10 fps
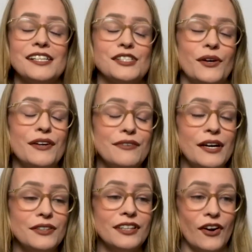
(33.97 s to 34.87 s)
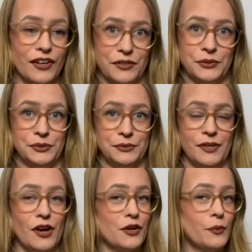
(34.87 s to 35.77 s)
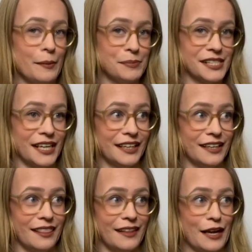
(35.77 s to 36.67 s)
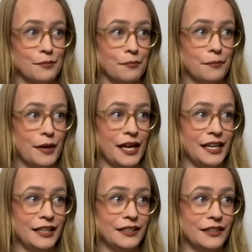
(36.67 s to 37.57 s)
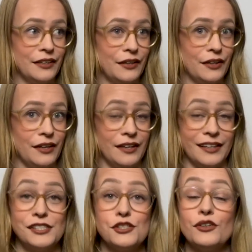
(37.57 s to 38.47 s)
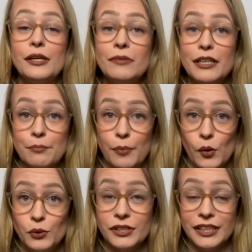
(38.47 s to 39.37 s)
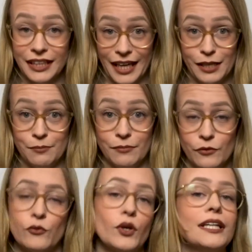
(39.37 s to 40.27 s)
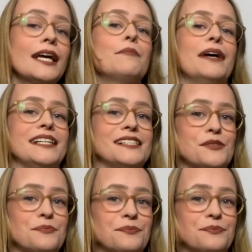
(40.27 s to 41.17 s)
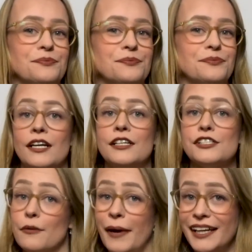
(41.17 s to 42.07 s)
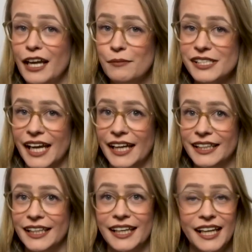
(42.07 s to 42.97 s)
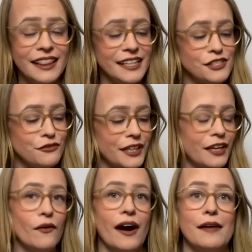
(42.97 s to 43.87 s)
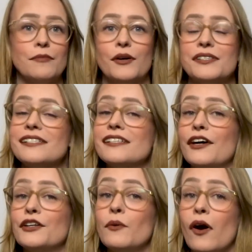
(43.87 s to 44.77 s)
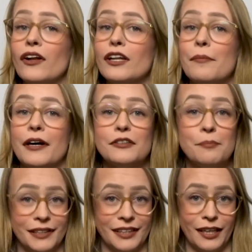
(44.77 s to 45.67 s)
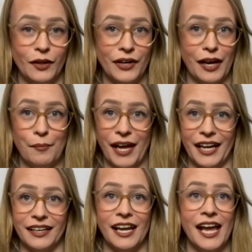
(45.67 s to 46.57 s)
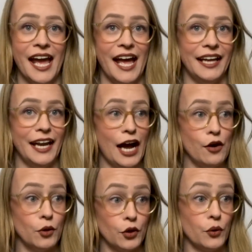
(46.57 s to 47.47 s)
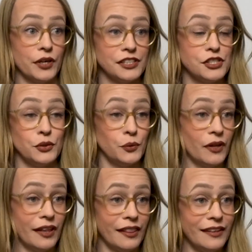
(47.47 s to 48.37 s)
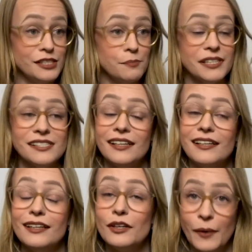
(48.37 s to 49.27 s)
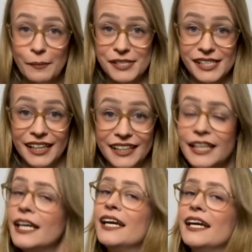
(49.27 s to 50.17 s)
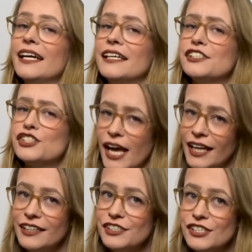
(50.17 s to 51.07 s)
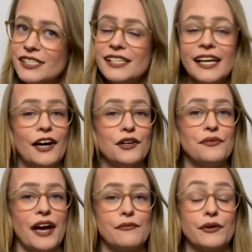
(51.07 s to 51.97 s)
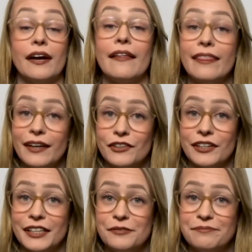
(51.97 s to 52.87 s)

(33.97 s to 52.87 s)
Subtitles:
So I found an article on a website that made an extremely bold claim for clickbait. So my name is Kaylee, and in this video I'm going to tell you all about Petralona Man and how, according to this particular website, it challenges the out of Africa theory.